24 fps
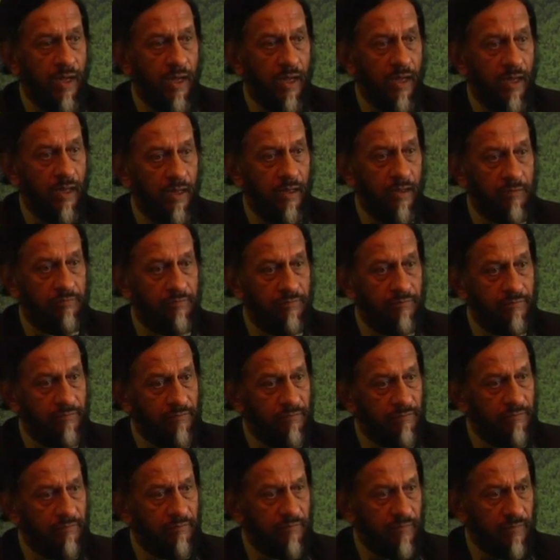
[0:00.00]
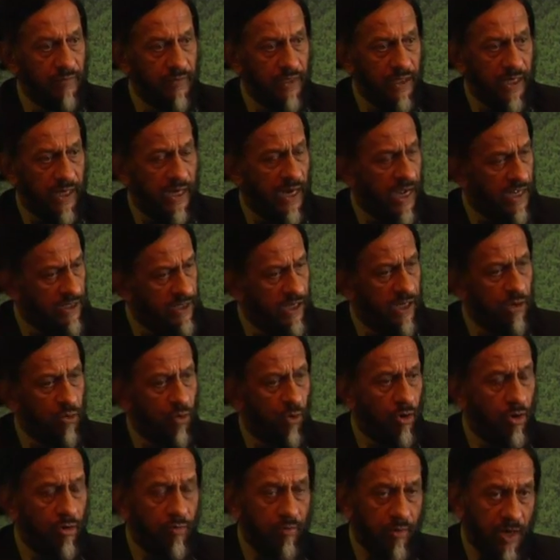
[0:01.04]
And I think
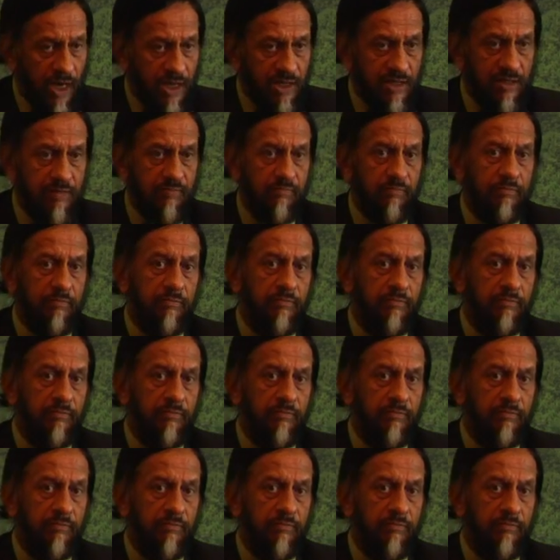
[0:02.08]
all of us